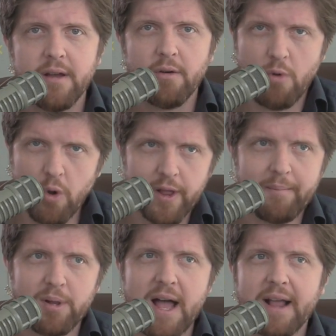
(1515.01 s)
Rolling
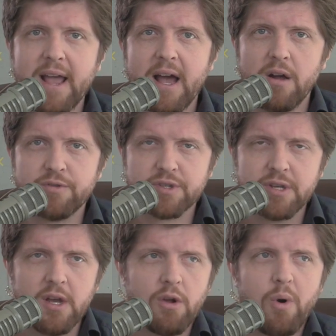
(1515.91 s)
blackouts,
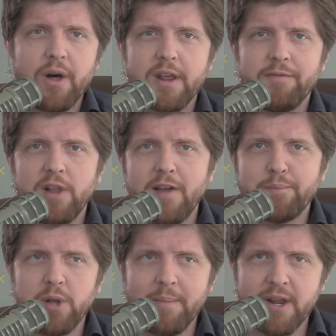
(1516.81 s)
quality of life
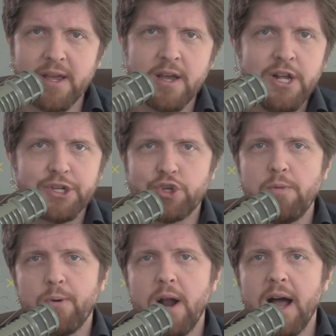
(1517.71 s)
plummeting,
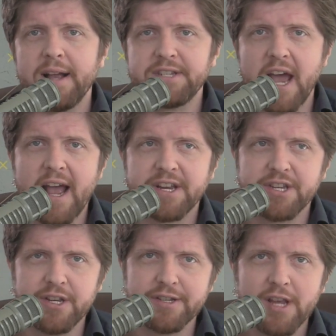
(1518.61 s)
super high
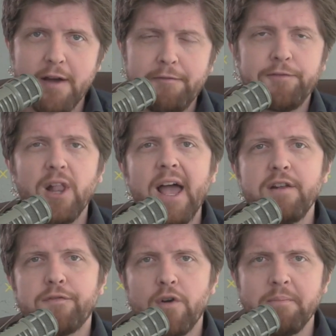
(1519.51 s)
taxes,
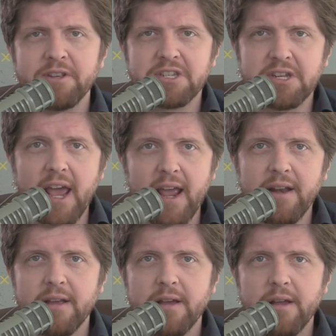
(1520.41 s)
flight from the
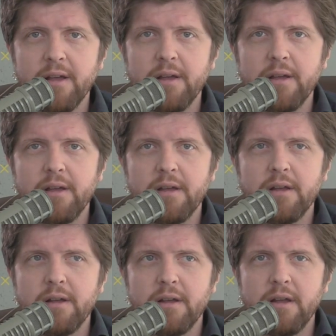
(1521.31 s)
state,
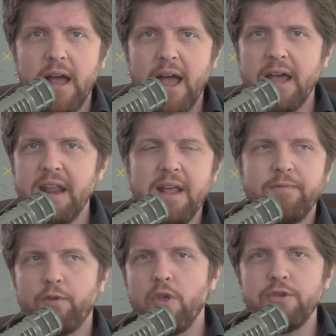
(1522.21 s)
and and
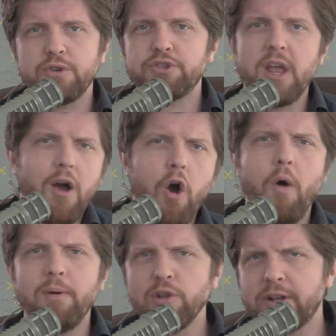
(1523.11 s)
for those who are saying,
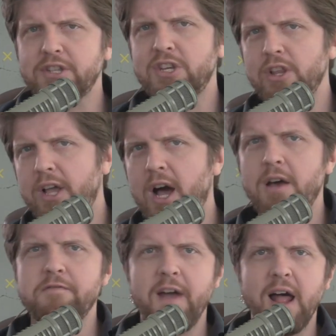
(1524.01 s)
"Oh, but look at
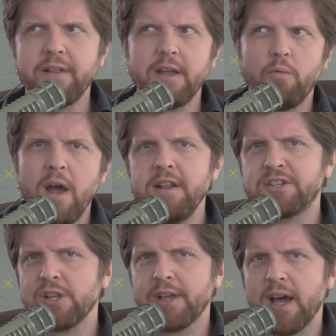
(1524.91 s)
Silicon Valley." When did
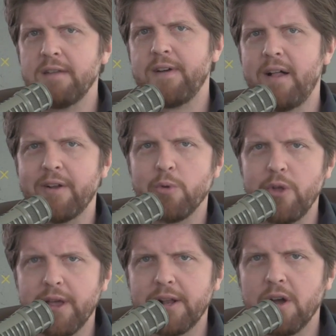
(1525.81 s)
Silicon Valley
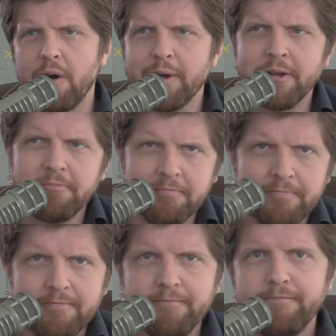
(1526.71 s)
really get going?
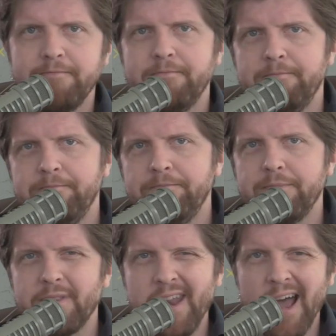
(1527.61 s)

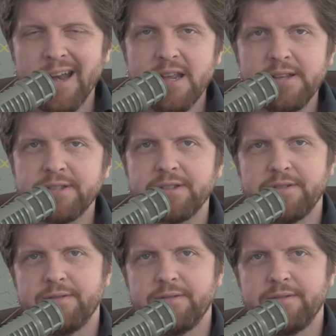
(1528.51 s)
The 90s.